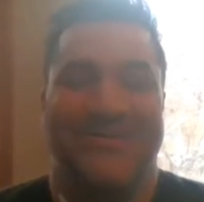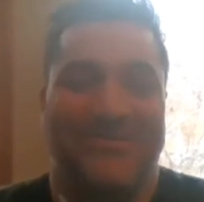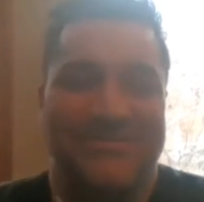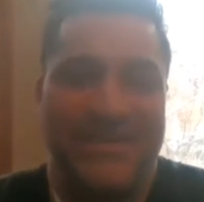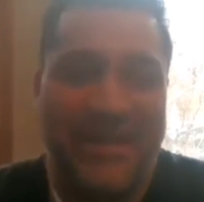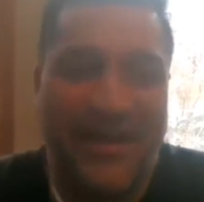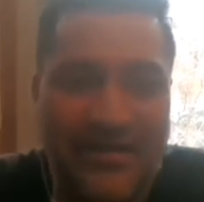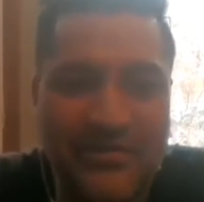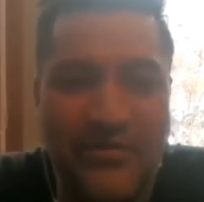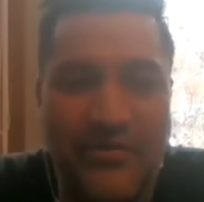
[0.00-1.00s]
Oginga, are
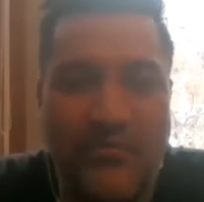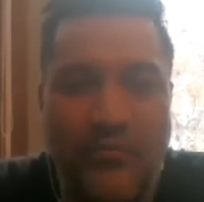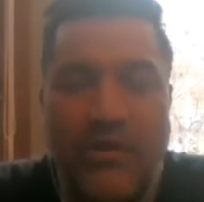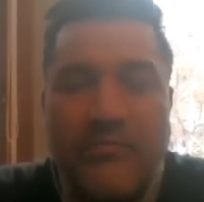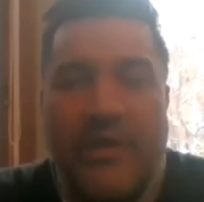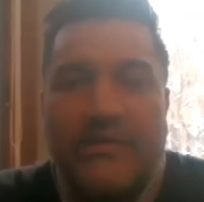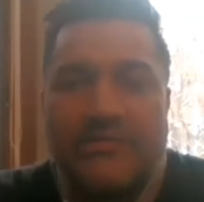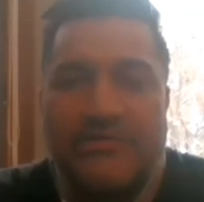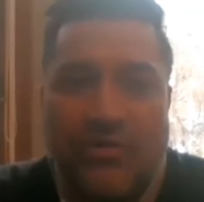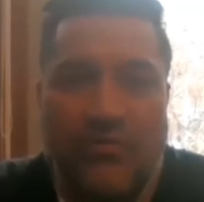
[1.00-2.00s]
you a one-man
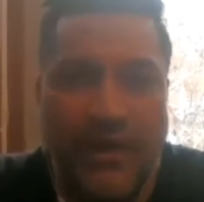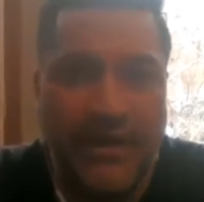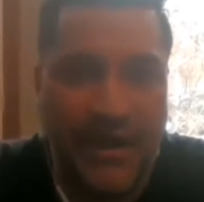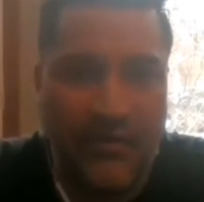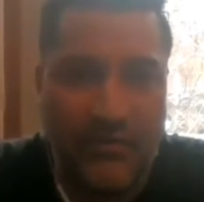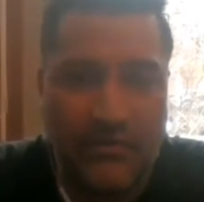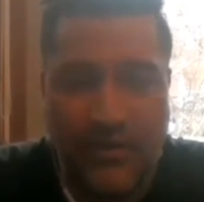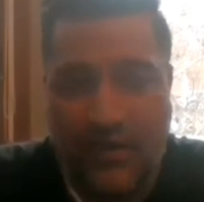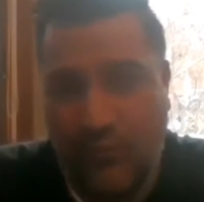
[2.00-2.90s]
show right now, or do you have